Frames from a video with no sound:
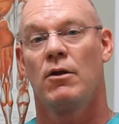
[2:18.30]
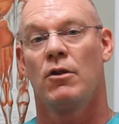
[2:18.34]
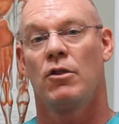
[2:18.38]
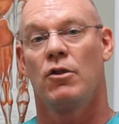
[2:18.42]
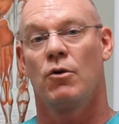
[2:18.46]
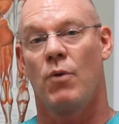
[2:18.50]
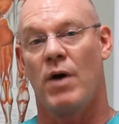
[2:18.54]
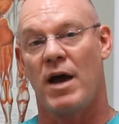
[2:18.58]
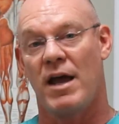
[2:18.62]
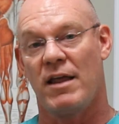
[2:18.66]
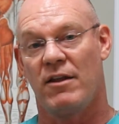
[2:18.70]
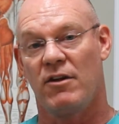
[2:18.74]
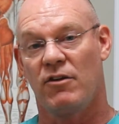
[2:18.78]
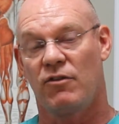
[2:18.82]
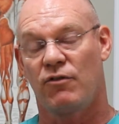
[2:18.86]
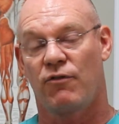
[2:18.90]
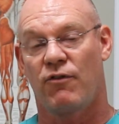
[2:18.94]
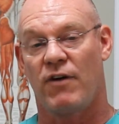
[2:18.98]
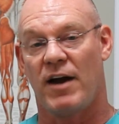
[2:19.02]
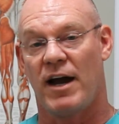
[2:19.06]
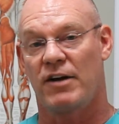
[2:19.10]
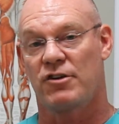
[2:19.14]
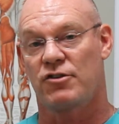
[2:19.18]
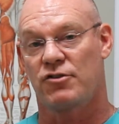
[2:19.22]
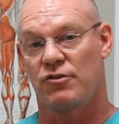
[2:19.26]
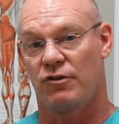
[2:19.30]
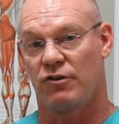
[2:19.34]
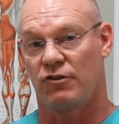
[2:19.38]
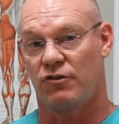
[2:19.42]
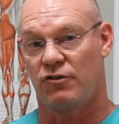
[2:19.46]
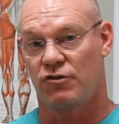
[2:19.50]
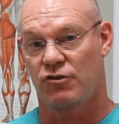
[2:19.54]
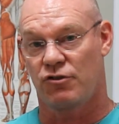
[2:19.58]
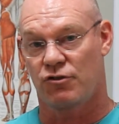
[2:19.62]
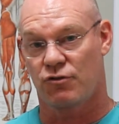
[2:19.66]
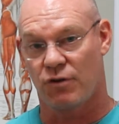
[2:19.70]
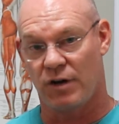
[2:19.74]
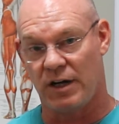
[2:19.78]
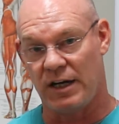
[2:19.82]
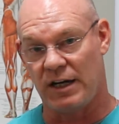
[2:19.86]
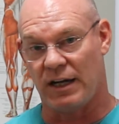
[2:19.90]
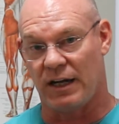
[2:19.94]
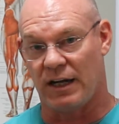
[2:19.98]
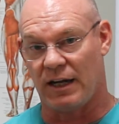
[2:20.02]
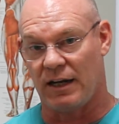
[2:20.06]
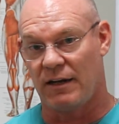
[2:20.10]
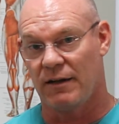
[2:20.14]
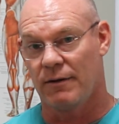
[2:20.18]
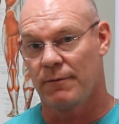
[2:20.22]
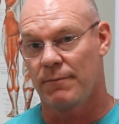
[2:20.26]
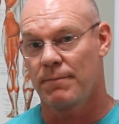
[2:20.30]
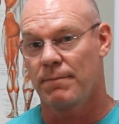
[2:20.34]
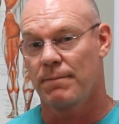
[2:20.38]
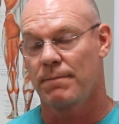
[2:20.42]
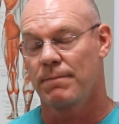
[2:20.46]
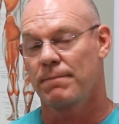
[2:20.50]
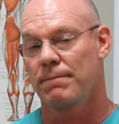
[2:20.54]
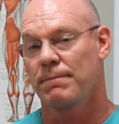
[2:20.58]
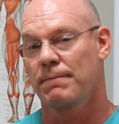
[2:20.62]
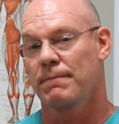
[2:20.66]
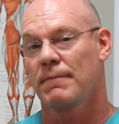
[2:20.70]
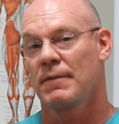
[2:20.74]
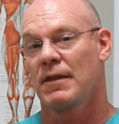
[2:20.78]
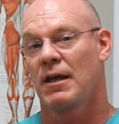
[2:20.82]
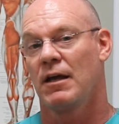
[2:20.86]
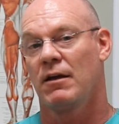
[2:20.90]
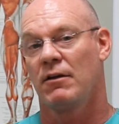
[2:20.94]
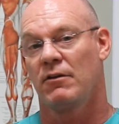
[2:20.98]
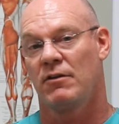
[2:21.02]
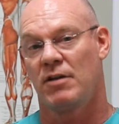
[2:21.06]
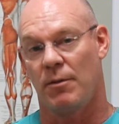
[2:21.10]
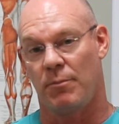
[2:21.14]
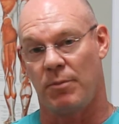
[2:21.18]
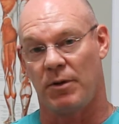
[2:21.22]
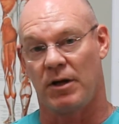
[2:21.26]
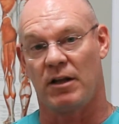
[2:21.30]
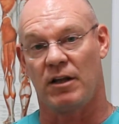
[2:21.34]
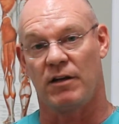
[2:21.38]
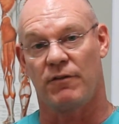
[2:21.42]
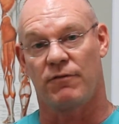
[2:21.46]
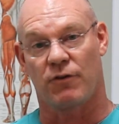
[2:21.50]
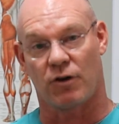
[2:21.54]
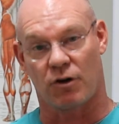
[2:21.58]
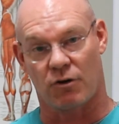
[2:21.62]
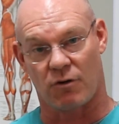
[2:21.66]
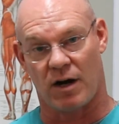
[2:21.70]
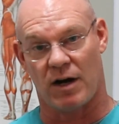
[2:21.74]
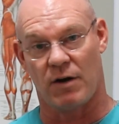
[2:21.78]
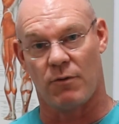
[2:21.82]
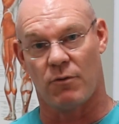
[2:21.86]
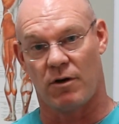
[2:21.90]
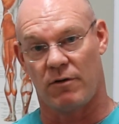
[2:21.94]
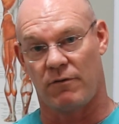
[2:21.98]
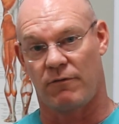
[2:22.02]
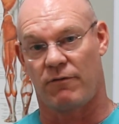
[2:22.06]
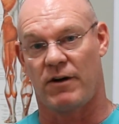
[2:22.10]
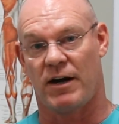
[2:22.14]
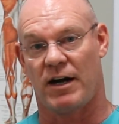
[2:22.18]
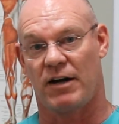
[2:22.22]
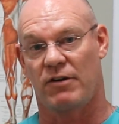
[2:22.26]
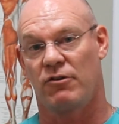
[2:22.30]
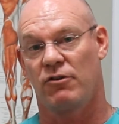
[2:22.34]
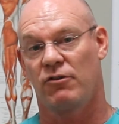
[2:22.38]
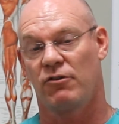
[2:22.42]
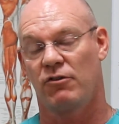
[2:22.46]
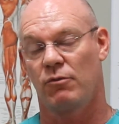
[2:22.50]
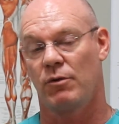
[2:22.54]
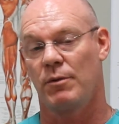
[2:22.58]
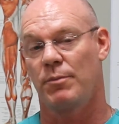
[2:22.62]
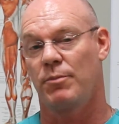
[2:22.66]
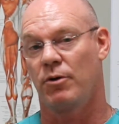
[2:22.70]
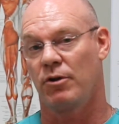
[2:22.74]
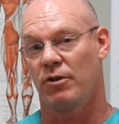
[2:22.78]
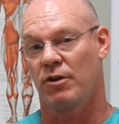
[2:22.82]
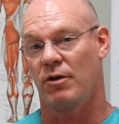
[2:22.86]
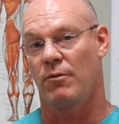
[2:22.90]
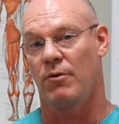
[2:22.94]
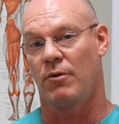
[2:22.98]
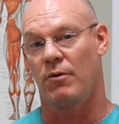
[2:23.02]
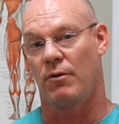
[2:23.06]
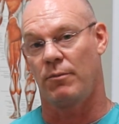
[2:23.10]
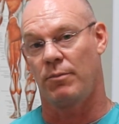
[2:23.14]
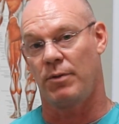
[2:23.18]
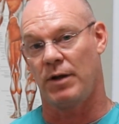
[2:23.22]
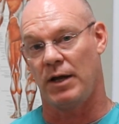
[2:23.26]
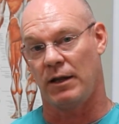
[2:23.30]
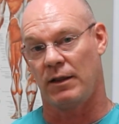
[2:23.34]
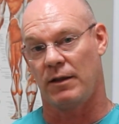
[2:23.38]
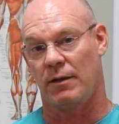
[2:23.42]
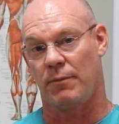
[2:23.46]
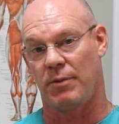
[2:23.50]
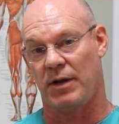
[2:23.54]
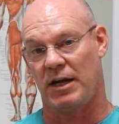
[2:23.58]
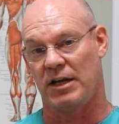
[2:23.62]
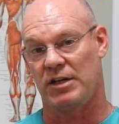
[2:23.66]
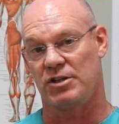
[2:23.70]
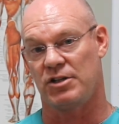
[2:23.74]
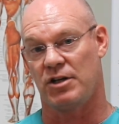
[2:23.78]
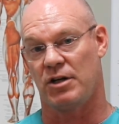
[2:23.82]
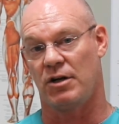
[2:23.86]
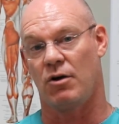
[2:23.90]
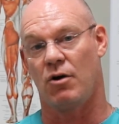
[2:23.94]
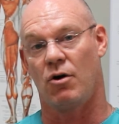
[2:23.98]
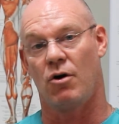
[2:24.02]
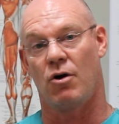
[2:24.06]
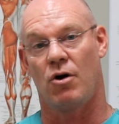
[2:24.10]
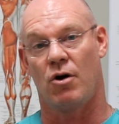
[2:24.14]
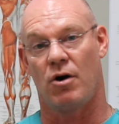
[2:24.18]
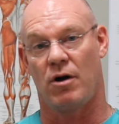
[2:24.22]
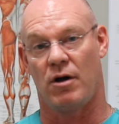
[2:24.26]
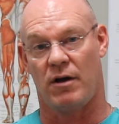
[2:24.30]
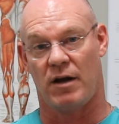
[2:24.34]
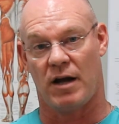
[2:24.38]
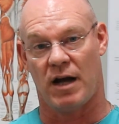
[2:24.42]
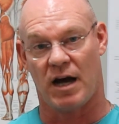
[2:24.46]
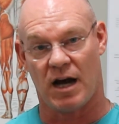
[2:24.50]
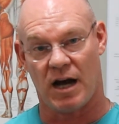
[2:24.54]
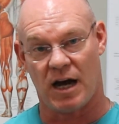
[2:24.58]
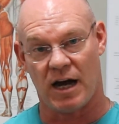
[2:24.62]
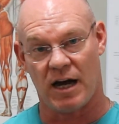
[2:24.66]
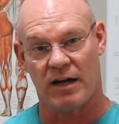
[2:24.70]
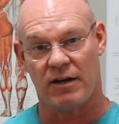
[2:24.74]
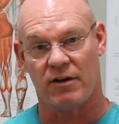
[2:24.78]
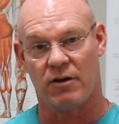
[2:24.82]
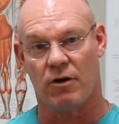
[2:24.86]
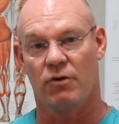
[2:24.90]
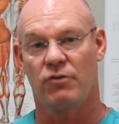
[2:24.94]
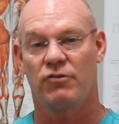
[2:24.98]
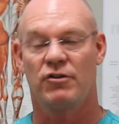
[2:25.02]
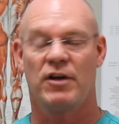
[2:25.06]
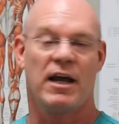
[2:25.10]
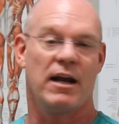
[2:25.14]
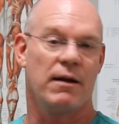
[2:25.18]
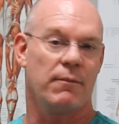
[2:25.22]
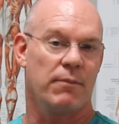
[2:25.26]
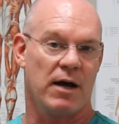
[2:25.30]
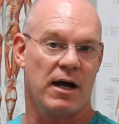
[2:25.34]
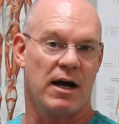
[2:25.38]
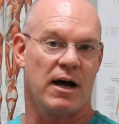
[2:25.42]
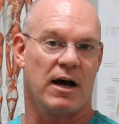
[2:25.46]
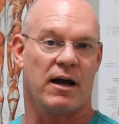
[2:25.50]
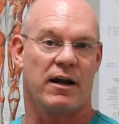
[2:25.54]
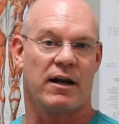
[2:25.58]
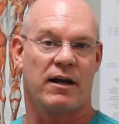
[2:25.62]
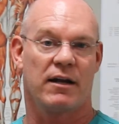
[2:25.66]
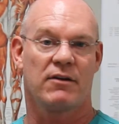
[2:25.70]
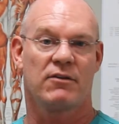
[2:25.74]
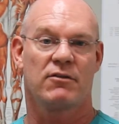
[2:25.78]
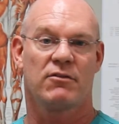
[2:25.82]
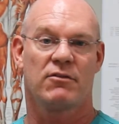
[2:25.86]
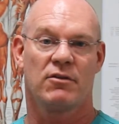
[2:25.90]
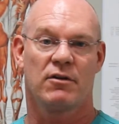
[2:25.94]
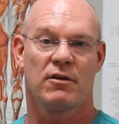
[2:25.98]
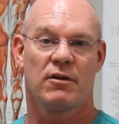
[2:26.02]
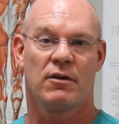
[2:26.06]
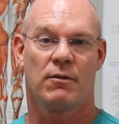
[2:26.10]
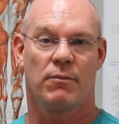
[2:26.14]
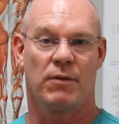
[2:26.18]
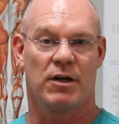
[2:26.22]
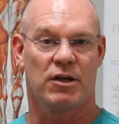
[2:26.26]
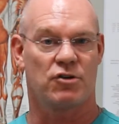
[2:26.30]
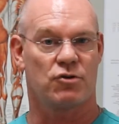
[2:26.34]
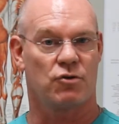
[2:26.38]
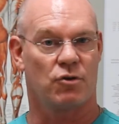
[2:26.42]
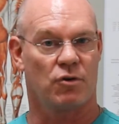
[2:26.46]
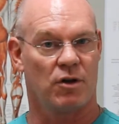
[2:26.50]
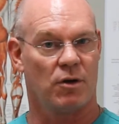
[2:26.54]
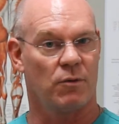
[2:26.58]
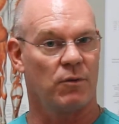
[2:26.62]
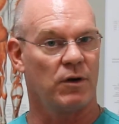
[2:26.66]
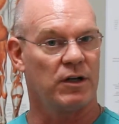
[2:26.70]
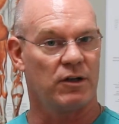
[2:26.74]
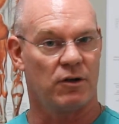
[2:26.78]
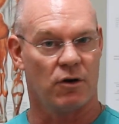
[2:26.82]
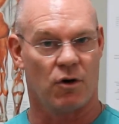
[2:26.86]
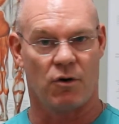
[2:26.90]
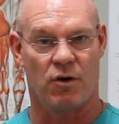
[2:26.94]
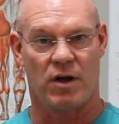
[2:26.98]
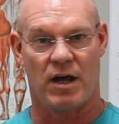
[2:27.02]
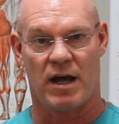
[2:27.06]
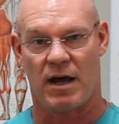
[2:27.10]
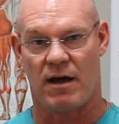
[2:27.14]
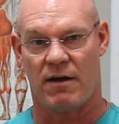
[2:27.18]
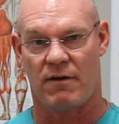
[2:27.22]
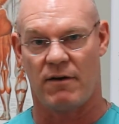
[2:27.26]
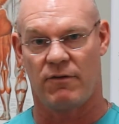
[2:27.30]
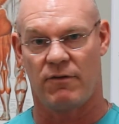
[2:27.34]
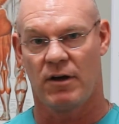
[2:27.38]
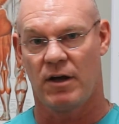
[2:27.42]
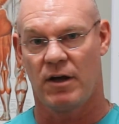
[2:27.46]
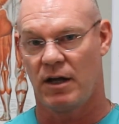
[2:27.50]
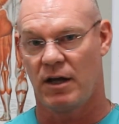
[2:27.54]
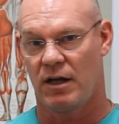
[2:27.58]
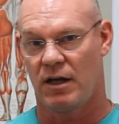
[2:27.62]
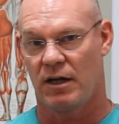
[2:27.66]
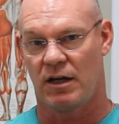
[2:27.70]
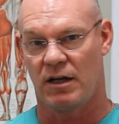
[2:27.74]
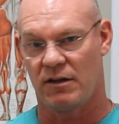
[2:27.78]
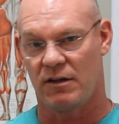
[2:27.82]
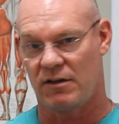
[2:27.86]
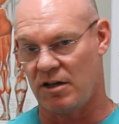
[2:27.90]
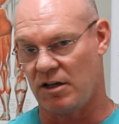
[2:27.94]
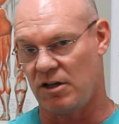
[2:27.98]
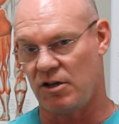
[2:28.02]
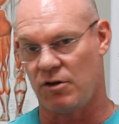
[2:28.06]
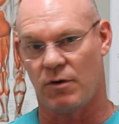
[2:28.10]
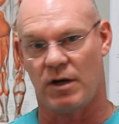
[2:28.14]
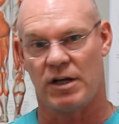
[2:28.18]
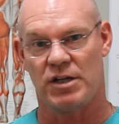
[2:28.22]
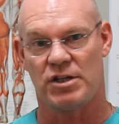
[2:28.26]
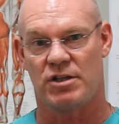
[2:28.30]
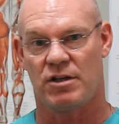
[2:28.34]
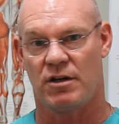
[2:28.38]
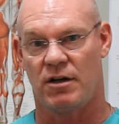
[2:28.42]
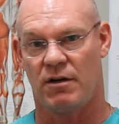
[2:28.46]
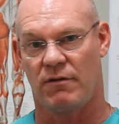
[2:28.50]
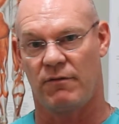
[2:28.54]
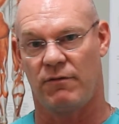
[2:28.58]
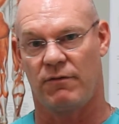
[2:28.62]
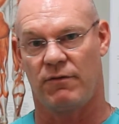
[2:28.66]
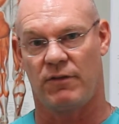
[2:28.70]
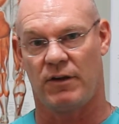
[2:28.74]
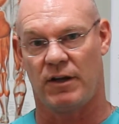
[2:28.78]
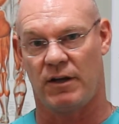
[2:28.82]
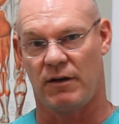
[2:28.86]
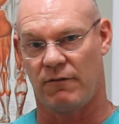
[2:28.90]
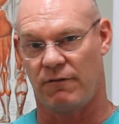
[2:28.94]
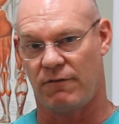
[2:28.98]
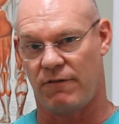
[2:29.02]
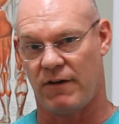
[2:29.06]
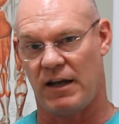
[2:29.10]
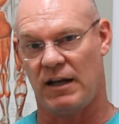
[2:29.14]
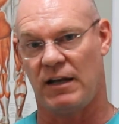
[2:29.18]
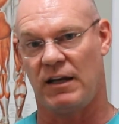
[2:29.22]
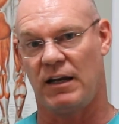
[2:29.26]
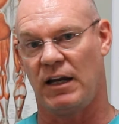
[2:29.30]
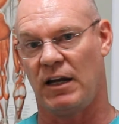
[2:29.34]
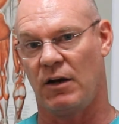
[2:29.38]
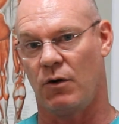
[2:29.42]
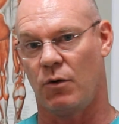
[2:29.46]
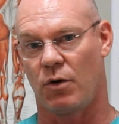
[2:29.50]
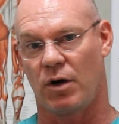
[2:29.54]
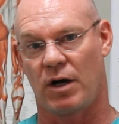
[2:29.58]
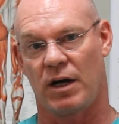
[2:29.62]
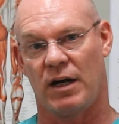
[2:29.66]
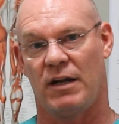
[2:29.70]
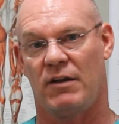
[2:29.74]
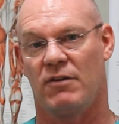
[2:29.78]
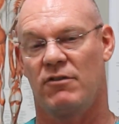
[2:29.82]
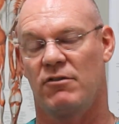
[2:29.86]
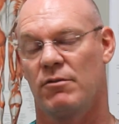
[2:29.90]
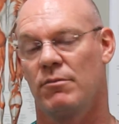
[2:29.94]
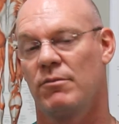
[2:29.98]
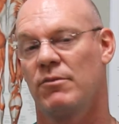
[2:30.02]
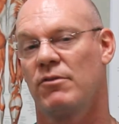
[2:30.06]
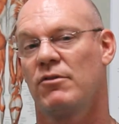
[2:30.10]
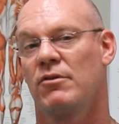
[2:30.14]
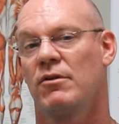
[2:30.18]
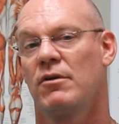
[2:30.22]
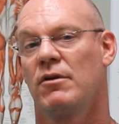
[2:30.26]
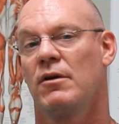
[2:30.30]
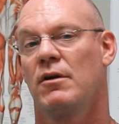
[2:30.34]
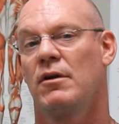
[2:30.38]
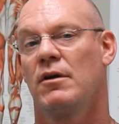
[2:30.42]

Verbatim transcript: the way this fracture is treated typically for grade one fractures we put them, the patient on high dose antibiotics to make sure that we don't have continuation of the offending organisms